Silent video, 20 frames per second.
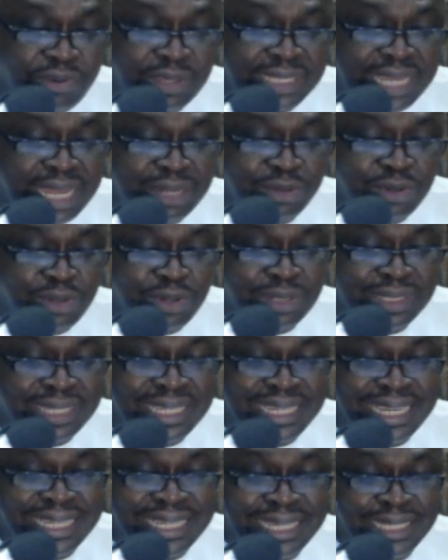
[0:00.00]
us can do
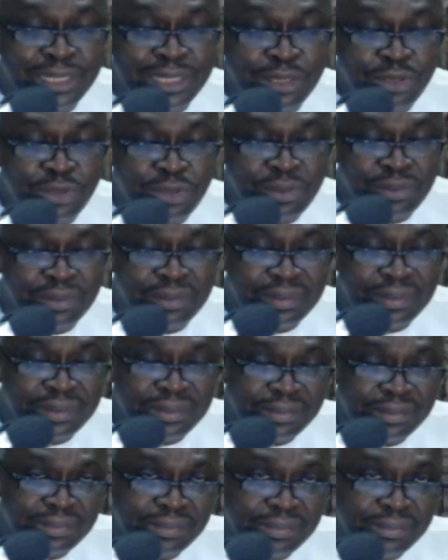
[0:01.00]
nothing against the truth.
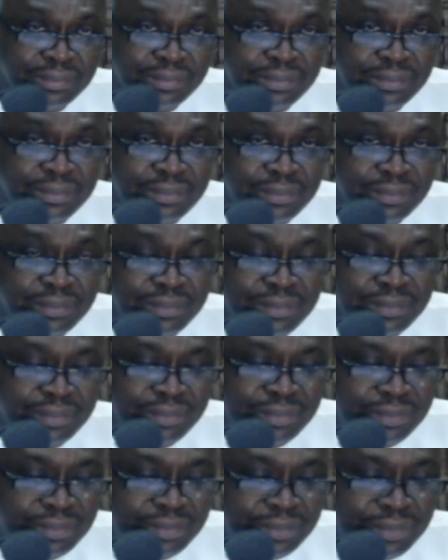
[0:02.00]

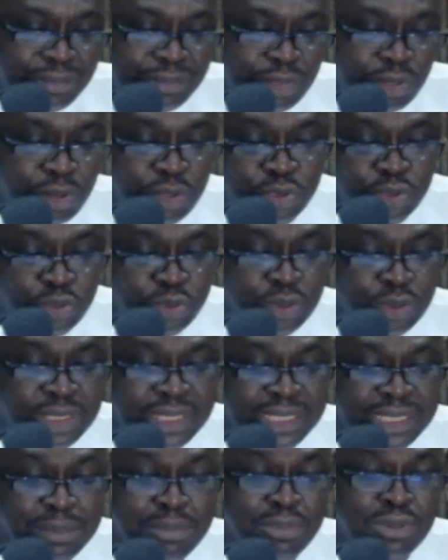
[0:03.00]
Because truth
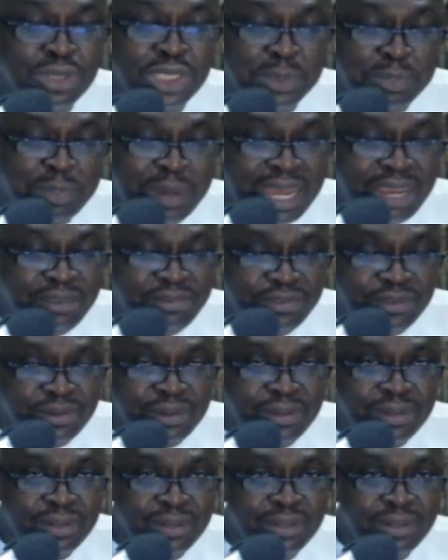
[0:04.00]
is the most
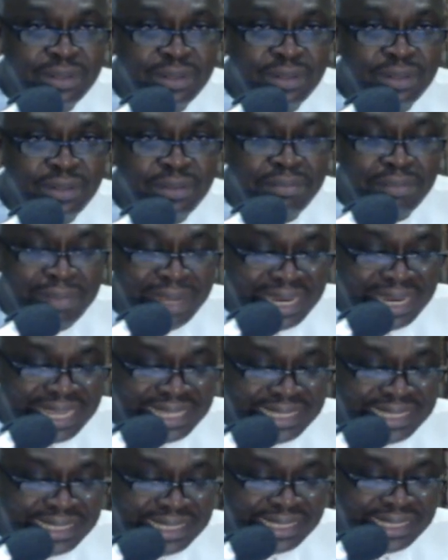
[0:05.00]
powerful main
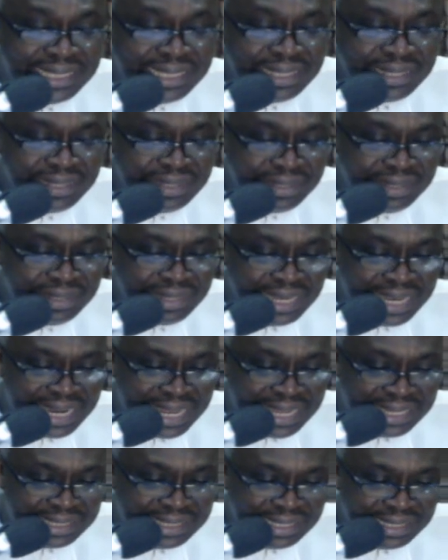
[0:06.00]
entity in
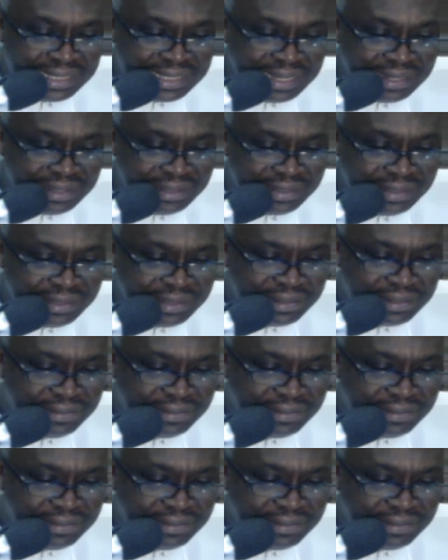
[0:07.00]
existence.